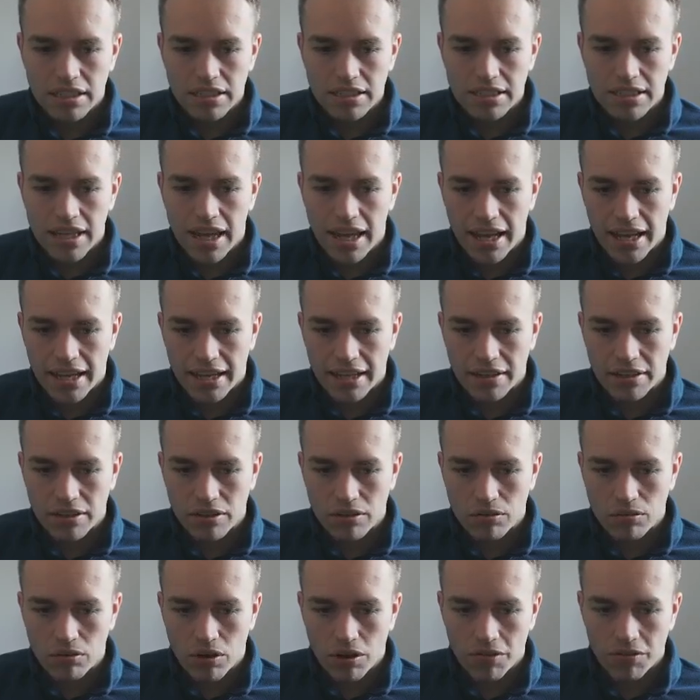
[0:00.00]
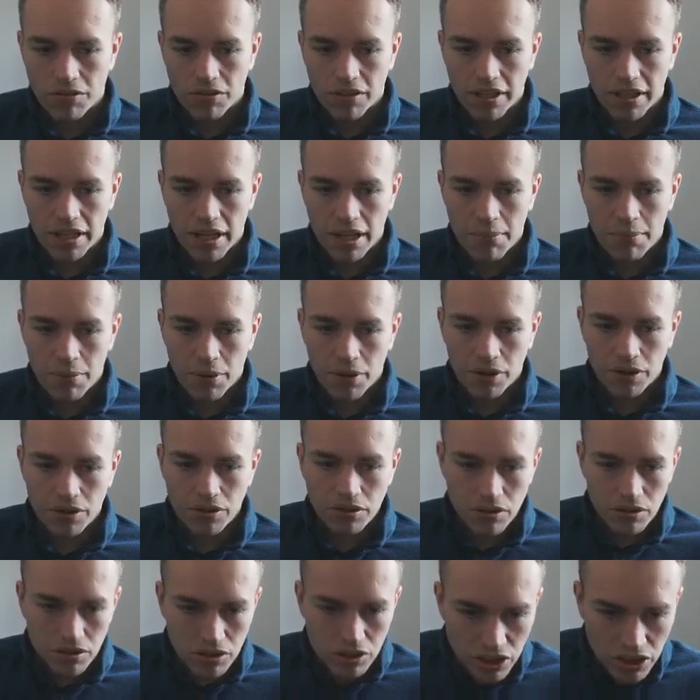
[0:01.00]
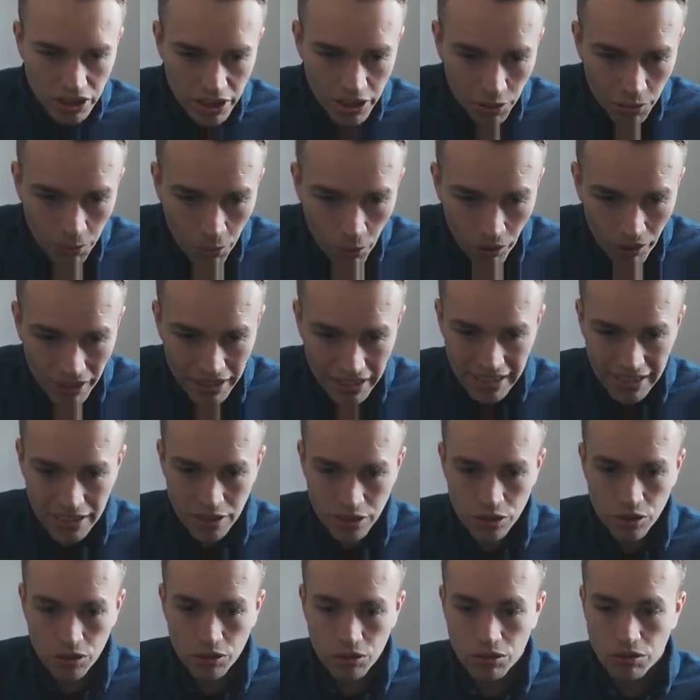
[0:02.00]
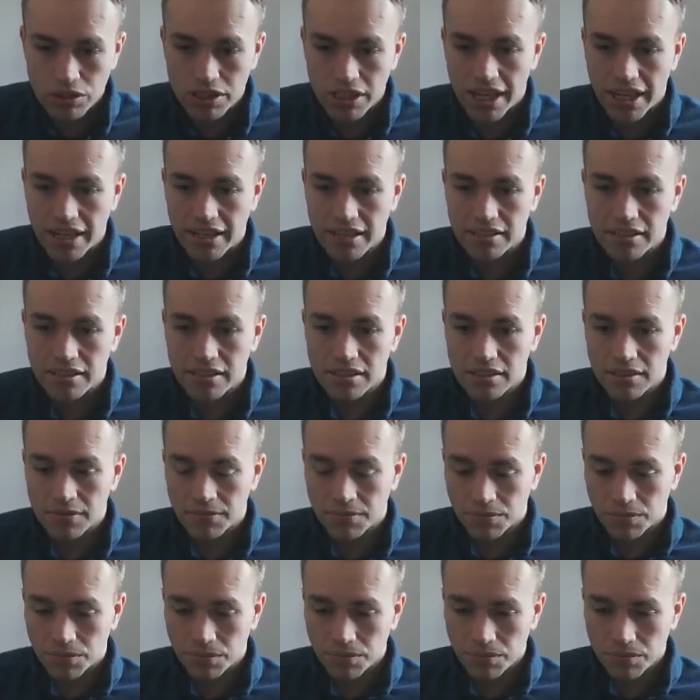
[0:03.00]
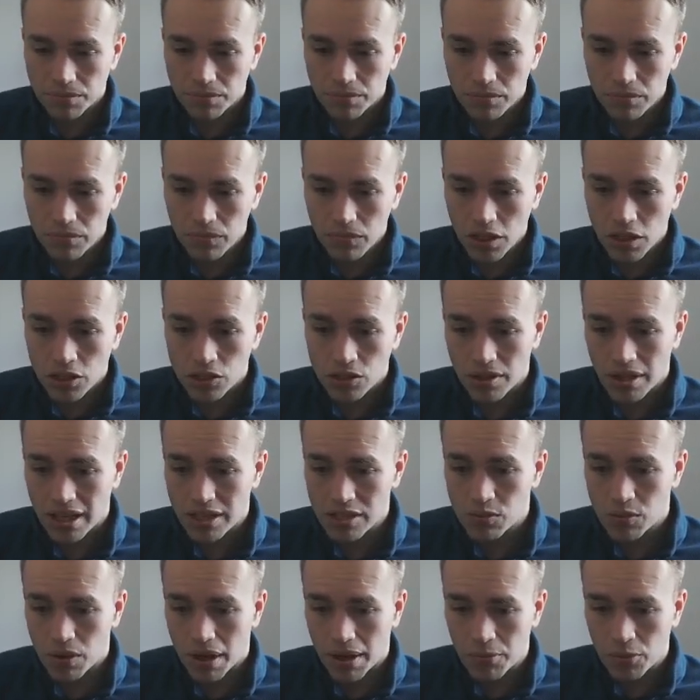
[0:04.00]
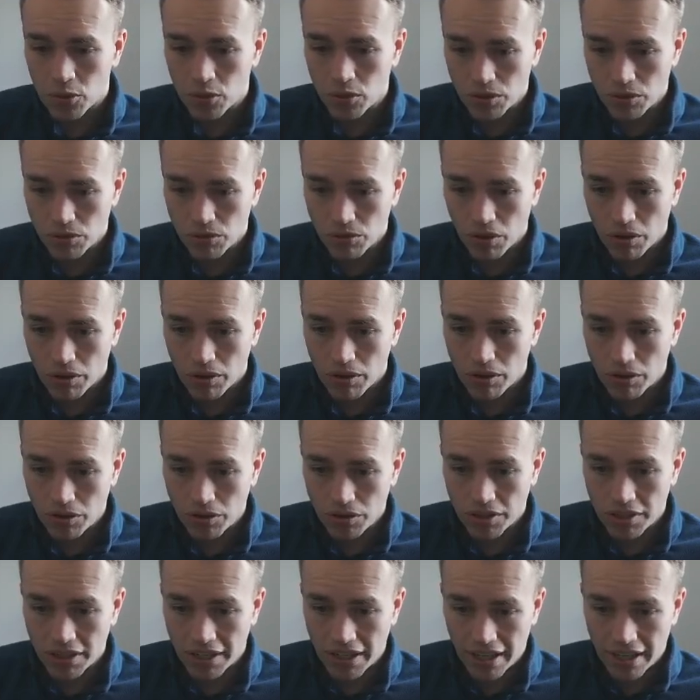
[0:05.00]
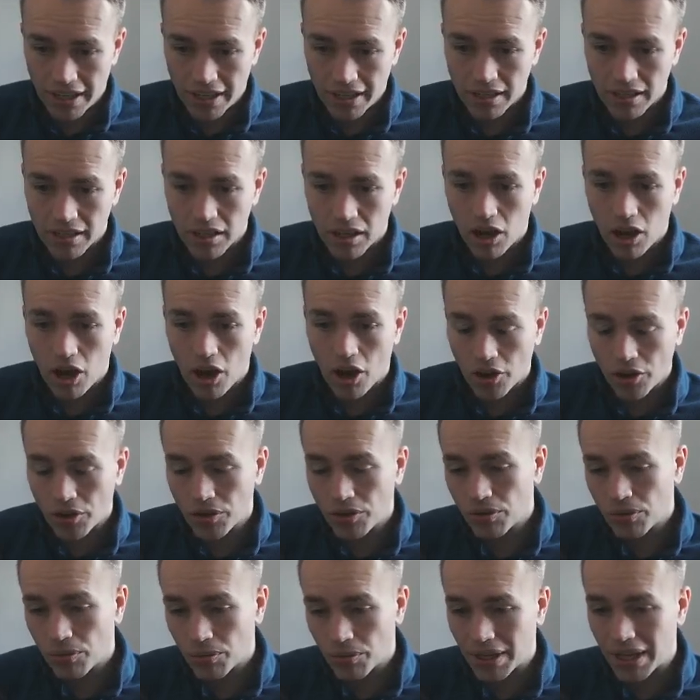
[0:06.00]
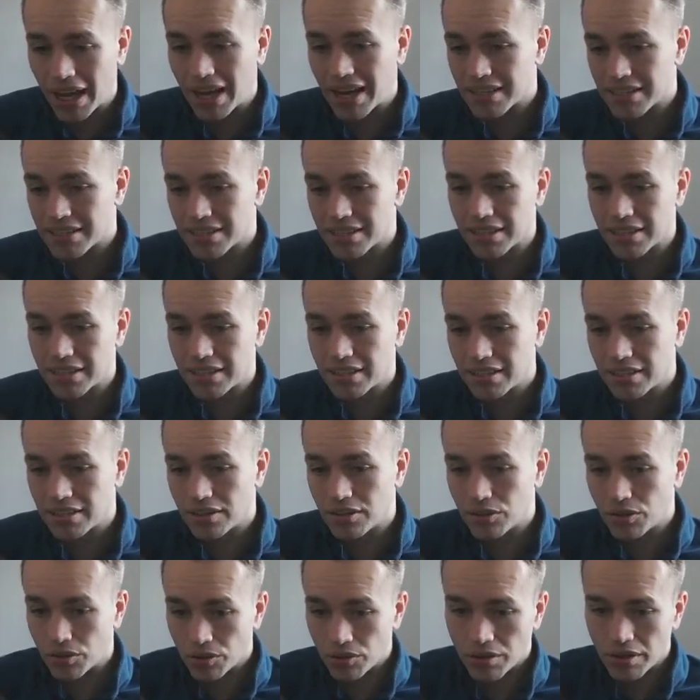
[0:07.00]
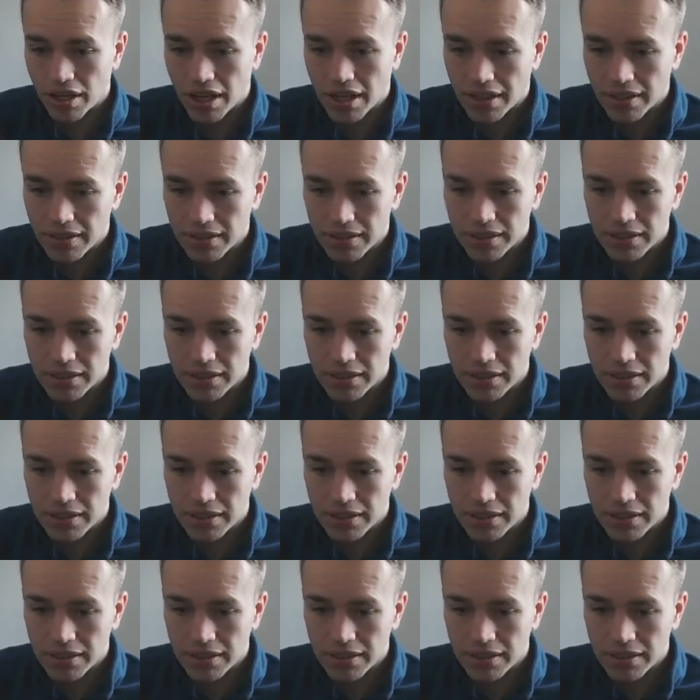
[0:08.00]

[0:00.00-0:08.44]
taking roughly about 0.82 seconds. So that's what I'm going to run through today, how we actually do that.